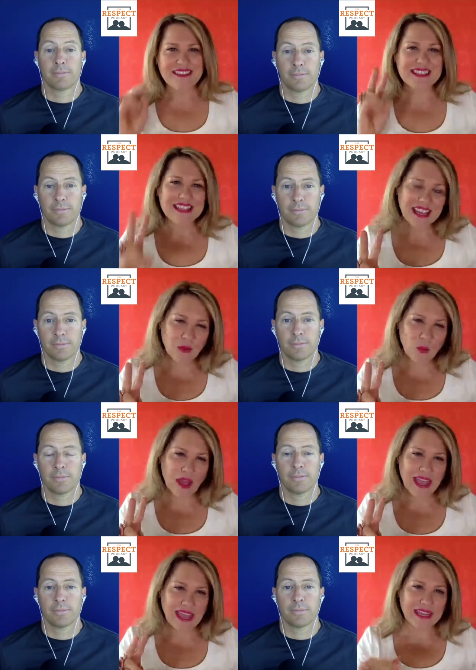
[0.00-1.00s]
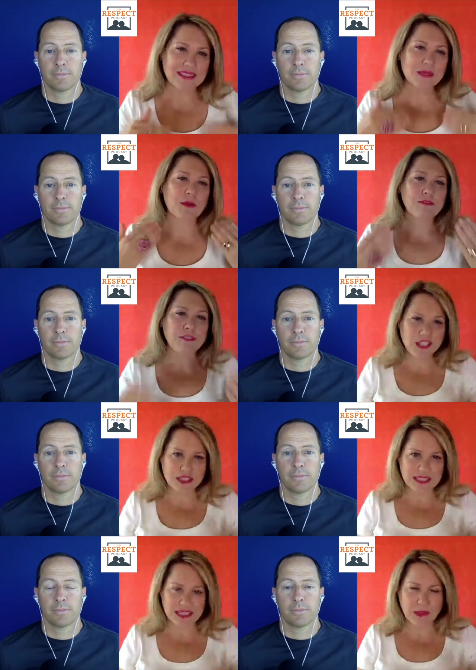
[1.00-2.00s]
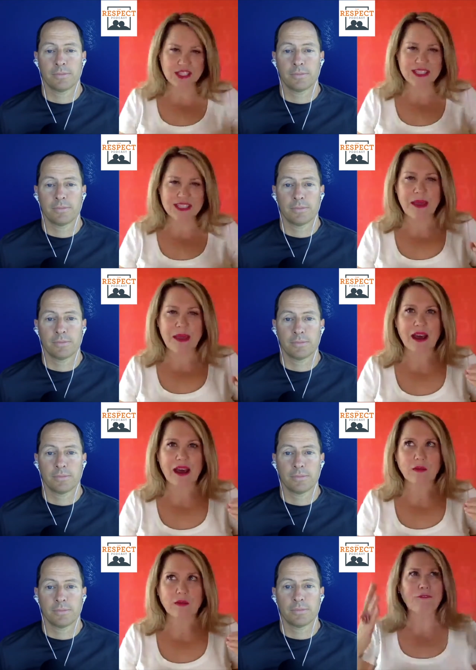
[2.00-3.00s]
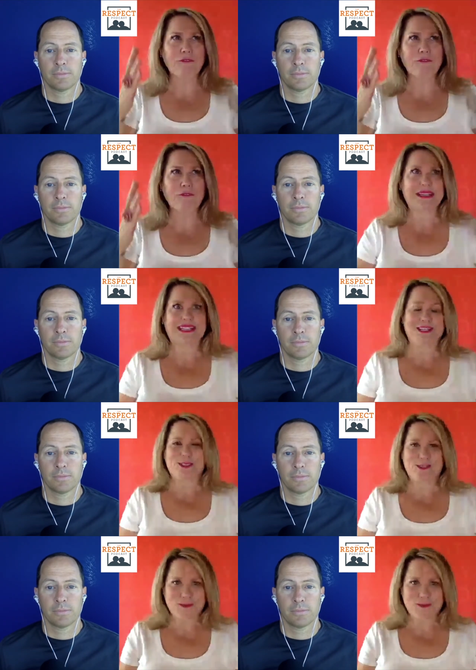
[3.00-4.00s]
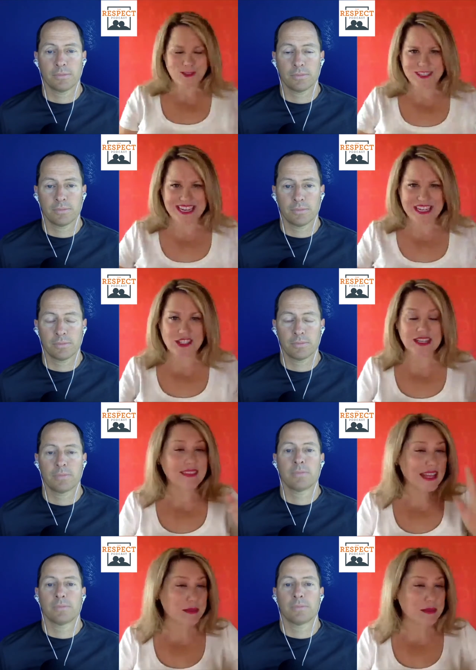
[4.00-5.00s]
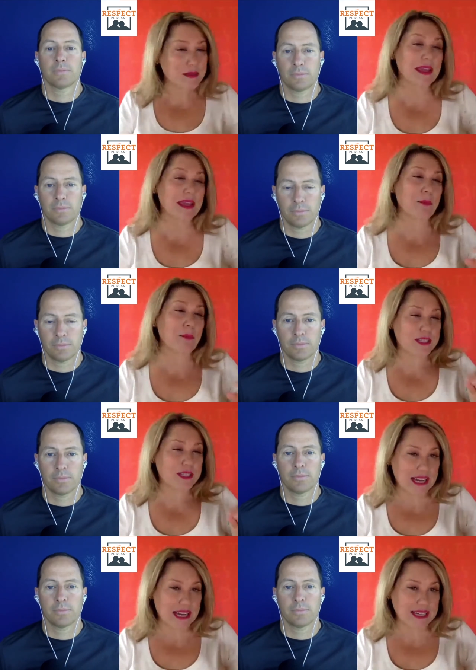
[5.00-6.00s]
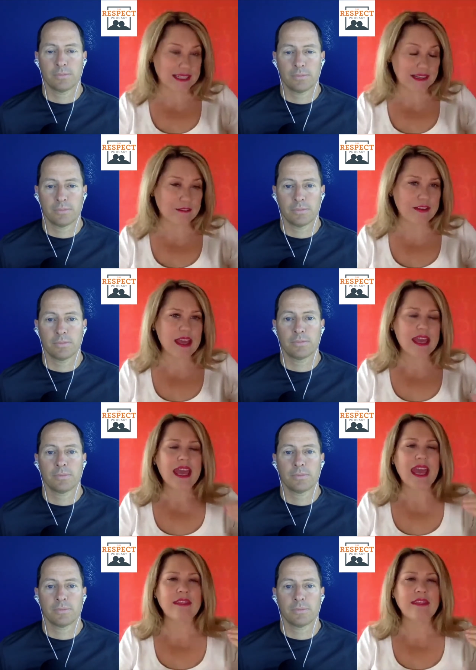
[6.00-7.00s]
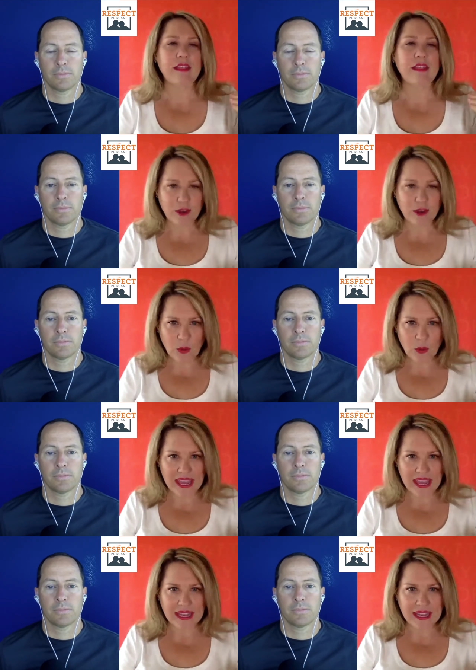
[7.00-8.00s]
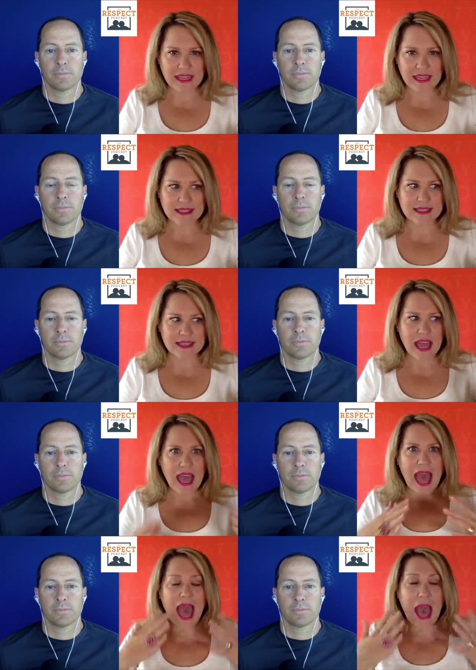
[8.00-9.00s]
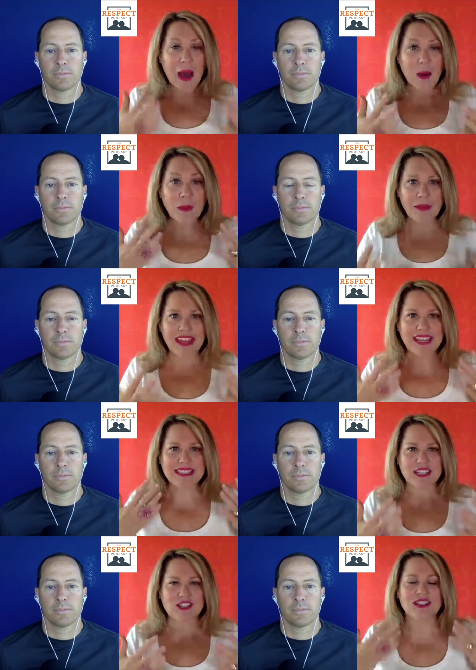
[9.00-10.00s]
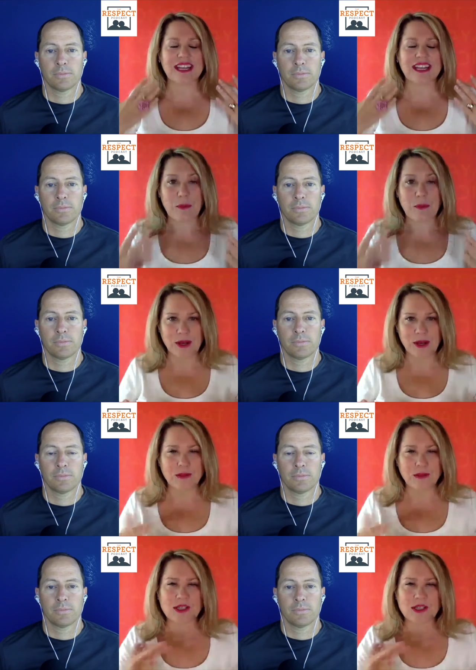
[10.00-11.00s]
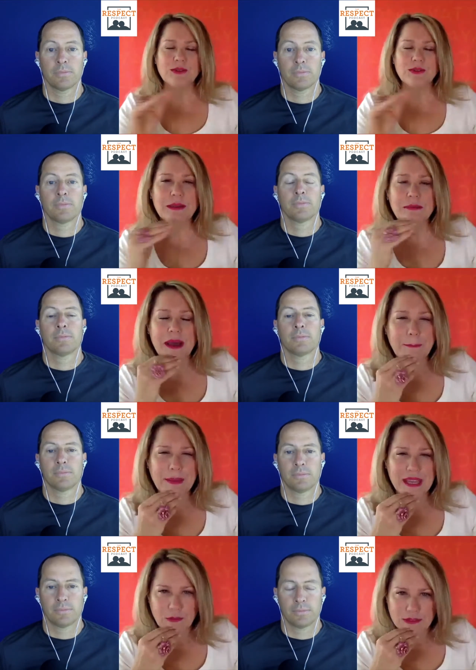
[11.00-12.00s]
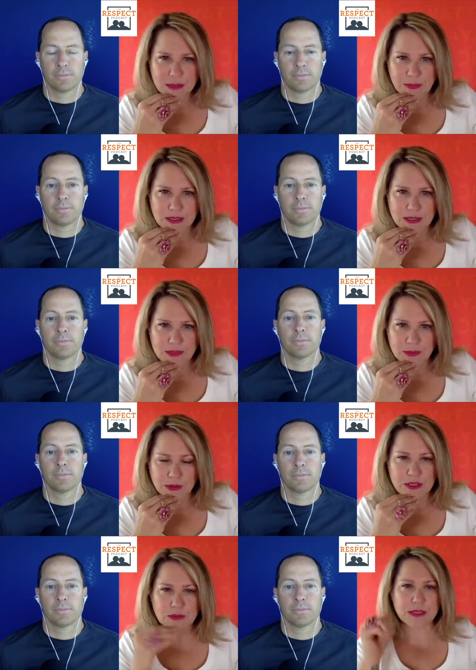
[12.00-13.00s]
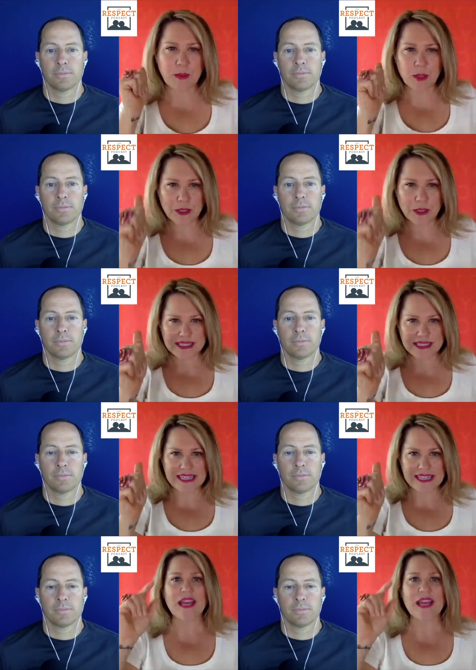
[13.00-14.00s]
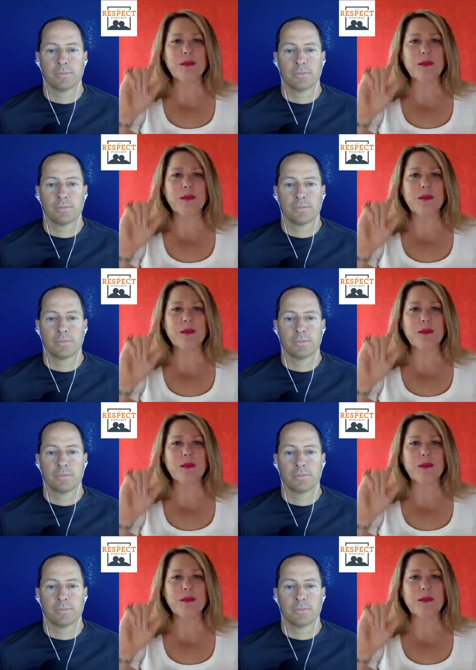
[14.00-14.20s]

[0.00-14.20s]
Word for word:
Speaker 1: The second way is professionally, which is about what really deserves your attention, and that's being productive. And the third way is how we're paying attention in the world, which is really about being responsible. So it's personally,